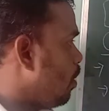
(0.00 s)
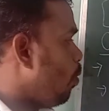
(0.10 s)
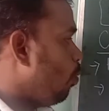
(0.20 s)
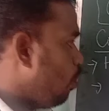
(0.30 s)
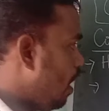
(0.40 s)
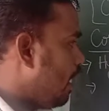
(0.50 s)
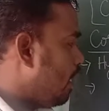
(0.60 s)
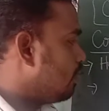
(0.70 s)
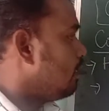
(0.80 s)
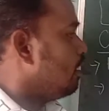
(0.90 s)

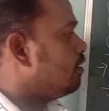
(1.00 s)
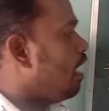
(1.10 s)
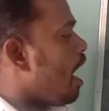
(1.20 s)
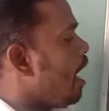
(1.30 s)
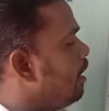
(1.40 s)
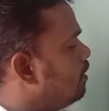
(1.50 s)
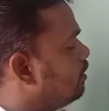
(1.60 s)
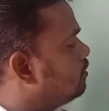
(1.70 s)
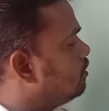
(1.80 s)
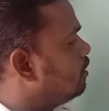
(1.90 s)
where the
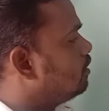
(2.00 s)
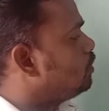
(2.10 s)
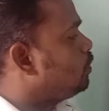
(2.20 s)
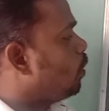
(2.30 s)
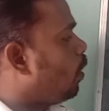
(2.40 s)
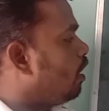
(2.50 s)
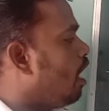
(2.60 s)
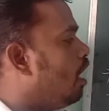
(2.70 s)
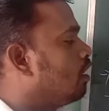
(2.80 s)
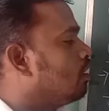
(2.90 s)
hydrogen
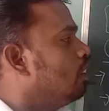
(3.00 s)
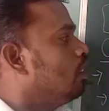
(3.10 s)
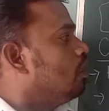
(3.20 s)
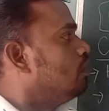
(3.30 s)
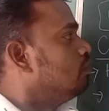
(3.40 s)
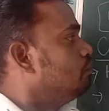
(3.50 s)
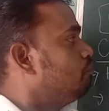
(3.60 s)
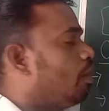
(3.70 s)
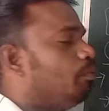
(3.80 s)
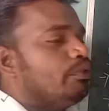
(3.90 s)
donor
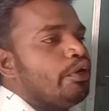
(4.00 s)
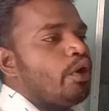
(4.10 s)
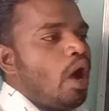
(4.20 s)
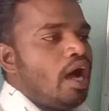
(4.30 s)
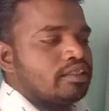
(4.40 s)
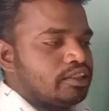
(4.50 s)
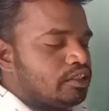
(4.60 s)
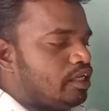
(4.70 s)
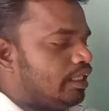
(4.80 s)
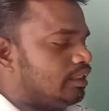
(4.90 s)
from the
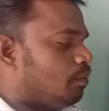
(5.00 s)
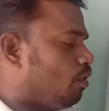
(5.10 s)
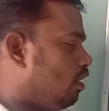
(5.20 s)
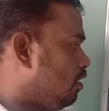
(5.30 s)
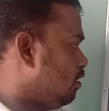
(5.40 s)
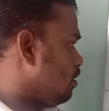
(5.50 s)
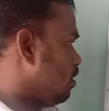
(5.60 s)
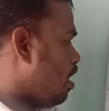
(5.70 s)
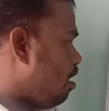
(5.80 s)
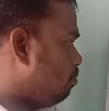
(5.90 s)
oxidizable
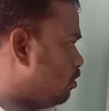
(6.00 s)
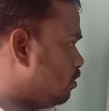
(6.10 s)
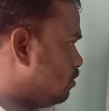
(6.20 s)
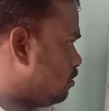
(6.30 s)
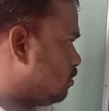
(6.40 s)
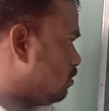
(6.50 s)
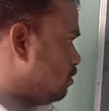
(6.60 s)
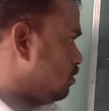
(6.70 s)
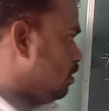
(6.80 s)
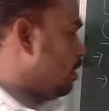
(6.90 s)
compounds
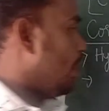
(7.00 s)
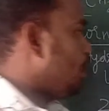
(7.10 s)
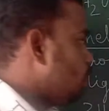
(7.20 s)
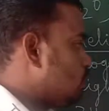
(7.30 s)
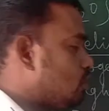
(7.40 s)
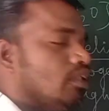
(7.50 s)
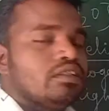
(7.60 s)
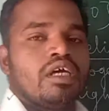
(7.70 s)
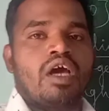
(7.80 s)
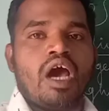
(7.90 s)
reduces
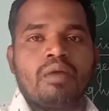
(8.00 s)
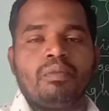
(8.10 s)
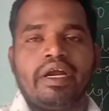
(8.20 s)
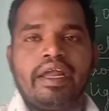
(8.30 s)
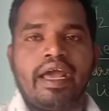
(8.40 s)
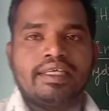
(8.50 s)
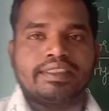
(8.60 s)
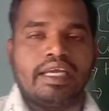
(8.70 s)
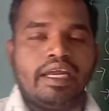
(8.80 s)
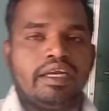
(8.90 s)
the carbon
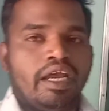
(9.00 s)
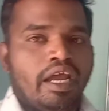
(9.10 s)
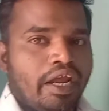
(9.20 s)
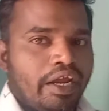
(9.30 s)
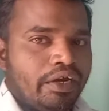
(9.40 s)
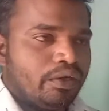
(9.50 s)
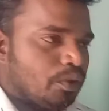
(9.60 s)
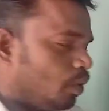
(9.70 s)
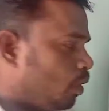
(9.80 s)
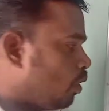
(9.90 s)
dioxide
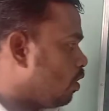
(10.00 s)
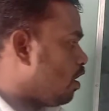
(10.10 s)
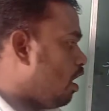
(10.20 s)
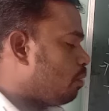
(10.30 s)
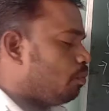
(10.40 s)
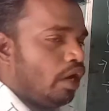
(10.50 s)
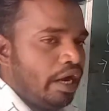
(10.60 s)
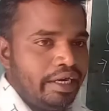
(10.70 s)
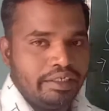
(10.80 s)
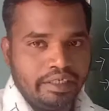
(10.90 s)
into
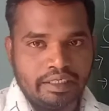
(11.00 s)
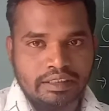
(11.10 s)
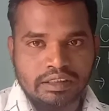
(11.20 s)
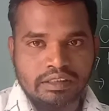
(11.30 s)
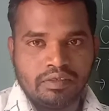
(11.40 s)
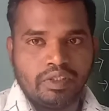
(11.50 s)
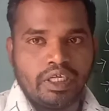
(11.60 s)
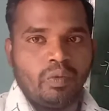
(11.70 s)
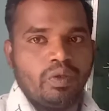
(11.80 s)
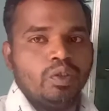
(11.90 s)
carbohydrates with the
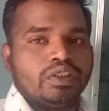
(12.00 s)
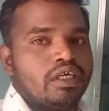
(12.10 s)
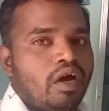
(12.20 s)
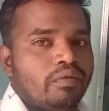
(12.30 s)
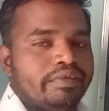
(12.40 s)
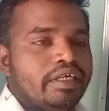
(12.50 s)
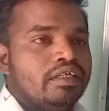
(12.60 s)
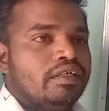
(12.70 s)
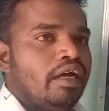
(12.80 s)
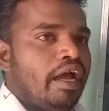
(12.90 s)
evolution of the
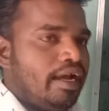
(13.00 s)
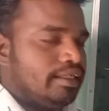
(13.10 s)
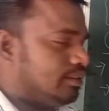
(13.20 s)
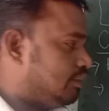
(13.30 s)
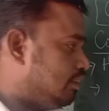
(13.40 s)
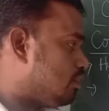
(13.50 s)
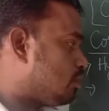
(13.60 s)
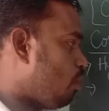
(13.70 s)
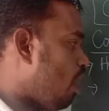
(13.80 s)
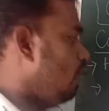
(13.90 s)
oxygens
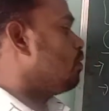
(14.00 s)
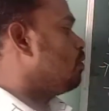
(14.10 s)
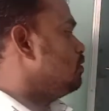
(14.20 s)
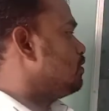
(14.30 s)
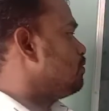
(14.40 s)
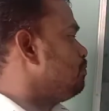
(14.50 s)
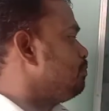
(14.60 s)
molecules.